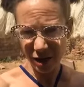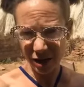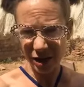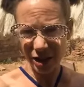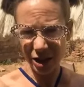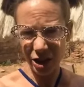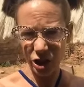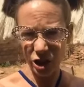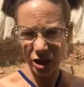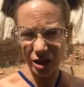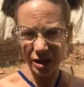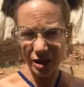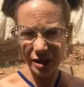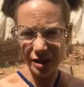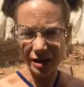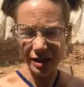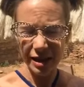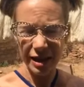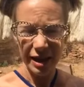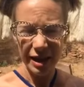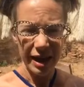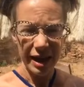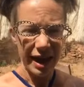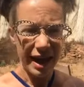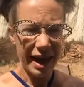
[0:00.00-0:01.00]

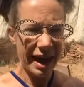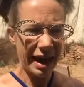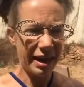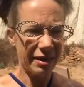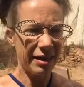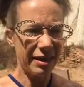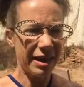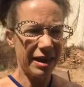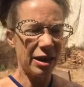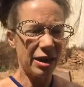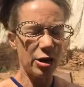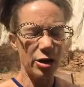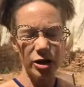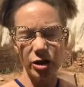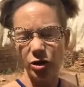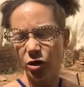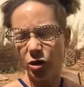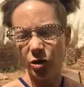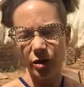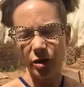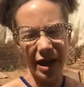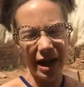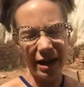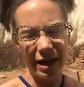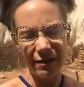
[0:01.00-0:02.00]
conditions, and they also
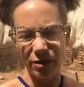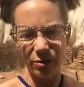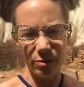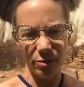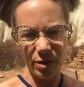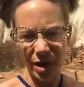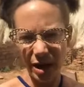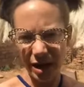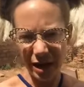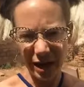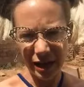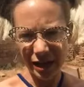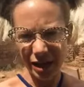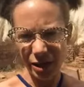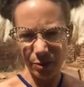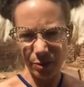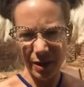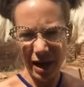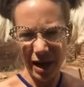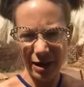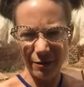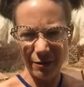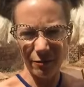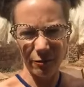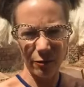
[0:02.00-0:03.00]
don't have the money to
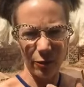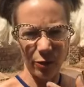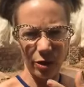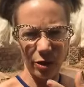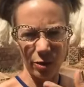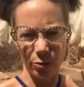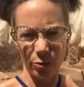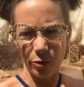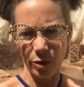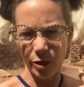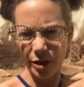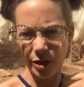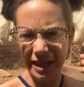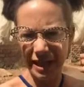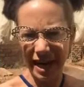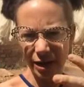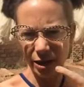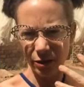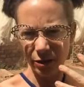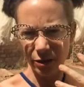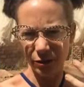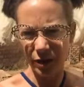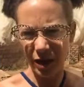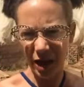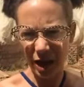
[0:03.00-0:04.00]
pay for protective
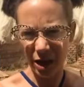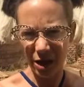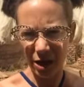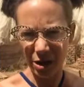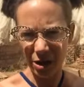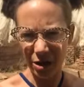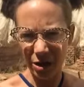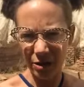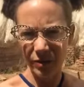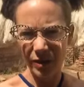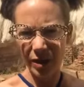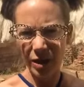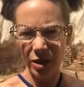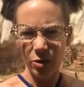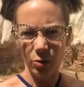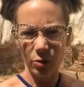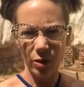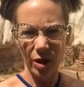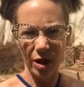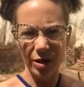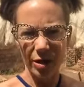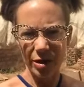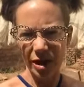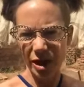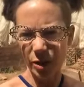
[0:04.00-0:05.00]
gear
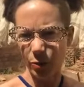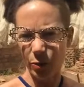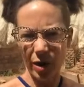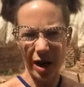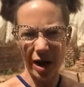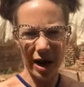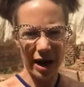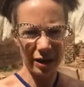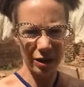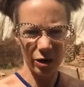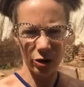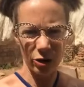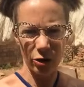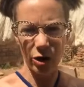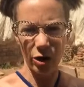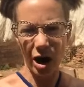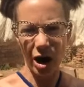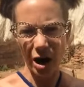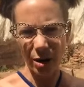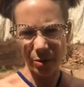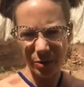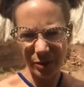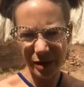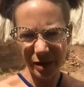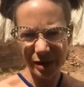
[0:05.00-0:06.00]
while they're spraying the
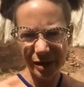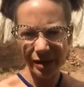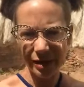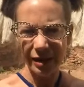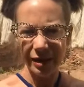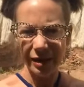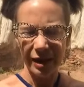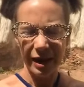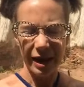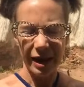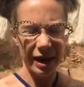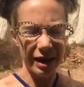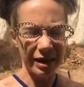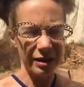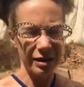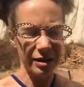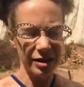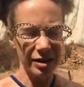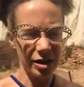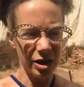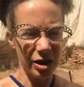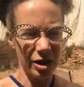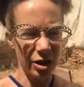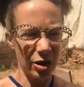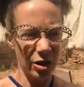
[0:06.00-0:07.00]
crops. And
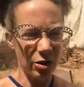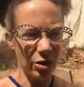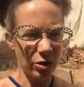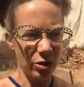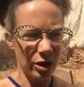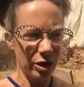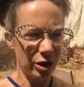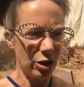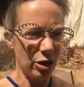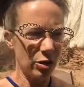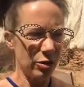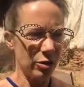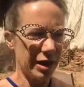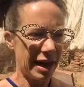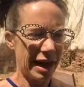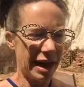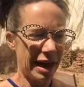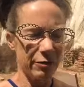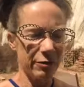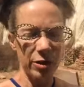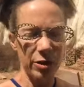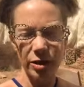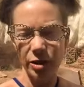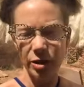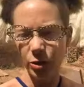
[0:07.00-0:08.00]
so, they have
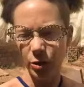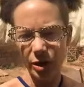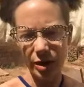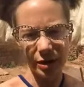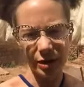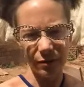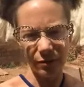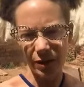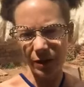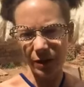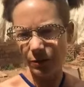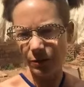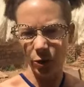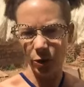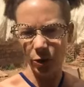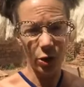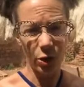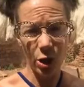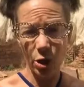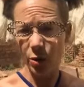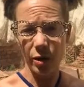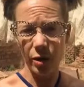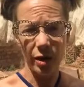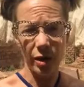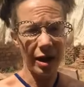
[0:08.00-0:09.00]
all sorts of, if you
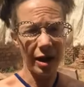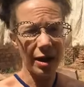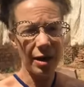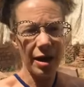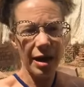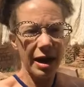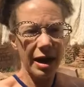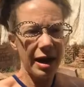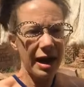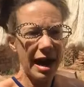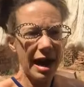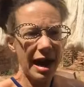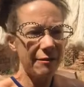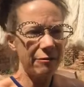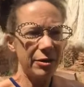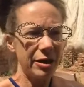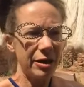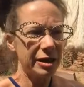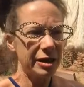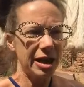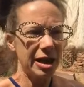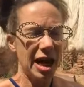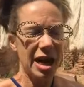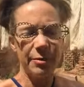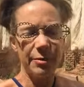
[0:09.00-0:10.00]
go, every
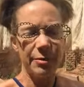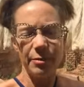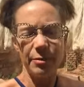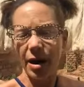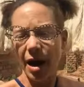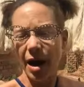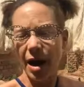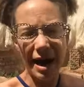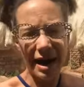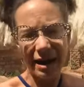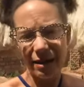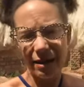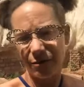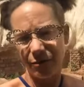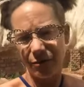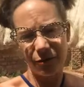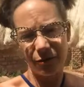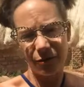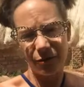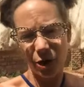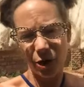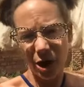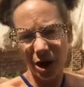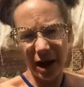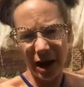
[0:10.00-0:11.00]
time I have
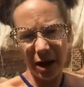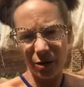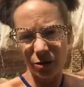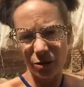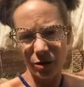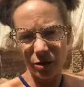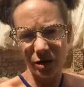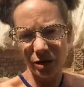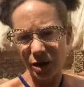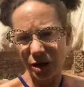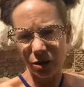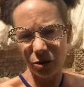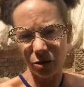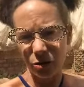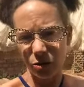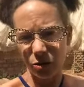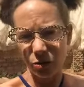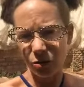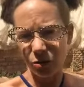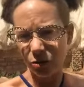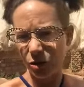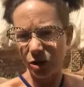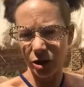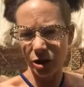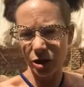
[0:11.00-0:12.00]
gone out
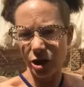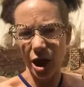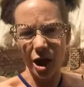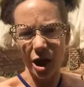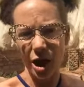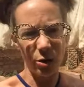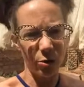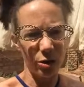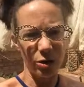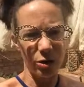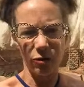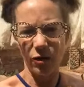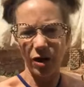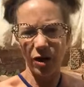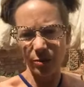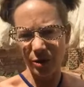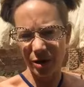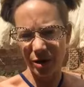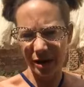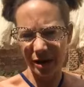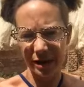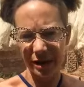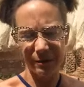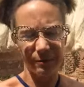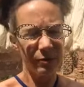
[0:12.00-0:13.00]
to talk with
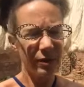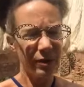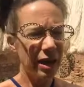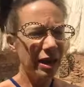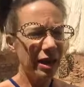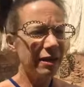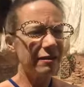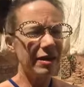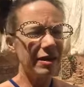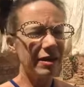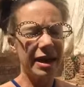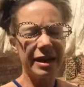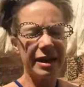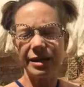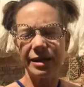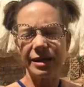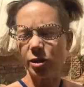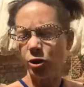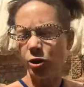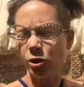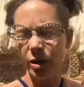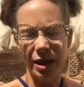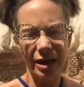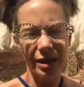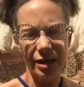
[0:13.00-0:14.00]
farmers, had so
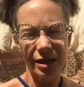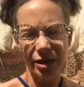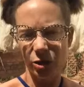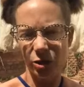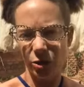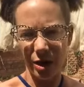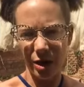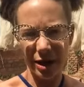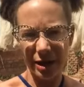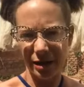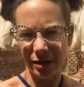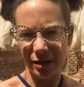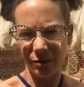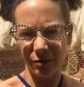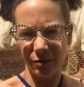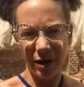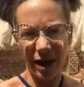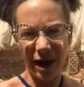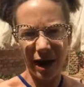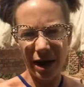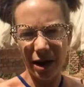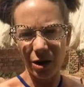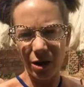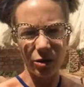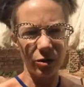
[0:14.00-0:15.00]
many stories of
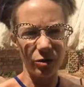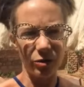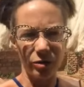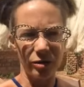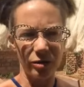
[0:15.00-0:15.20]
how,